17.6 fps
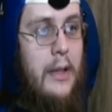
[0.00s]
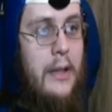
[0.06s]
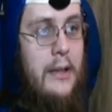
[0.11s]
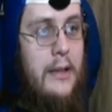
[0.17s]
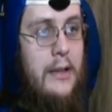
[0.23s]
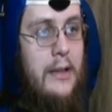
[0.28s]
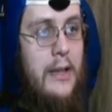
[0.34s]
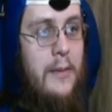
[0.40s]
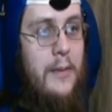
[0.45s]

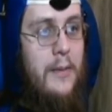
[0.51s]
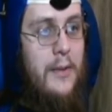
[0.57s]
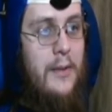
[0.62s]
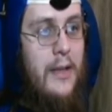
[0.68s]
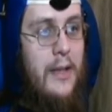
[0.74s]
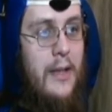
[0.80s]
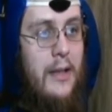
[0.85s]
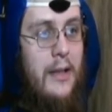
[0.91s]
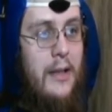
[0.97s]
Just stop
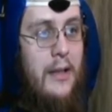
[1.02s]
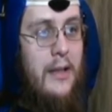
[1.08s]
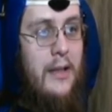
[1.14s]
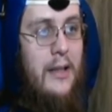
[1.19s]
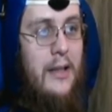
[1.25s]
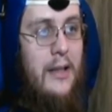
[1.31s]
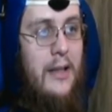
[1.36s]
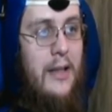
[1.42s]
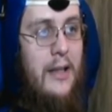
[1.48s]
shooting.
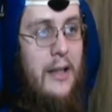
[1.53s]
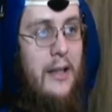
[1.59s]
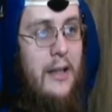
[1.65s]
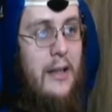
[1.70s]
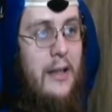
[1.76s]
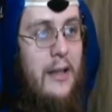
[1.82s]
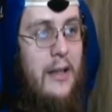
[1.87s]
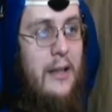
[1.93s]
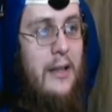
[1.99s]

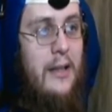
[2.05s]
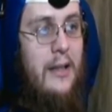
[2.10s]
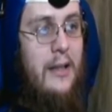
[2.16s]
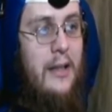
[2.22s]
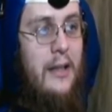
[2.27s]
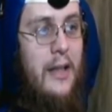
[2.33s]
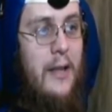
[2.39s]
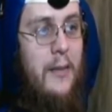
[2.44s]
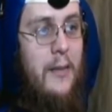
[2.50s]

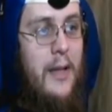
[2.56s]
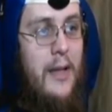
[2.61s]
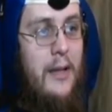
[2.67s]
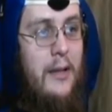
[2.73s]
Eggman,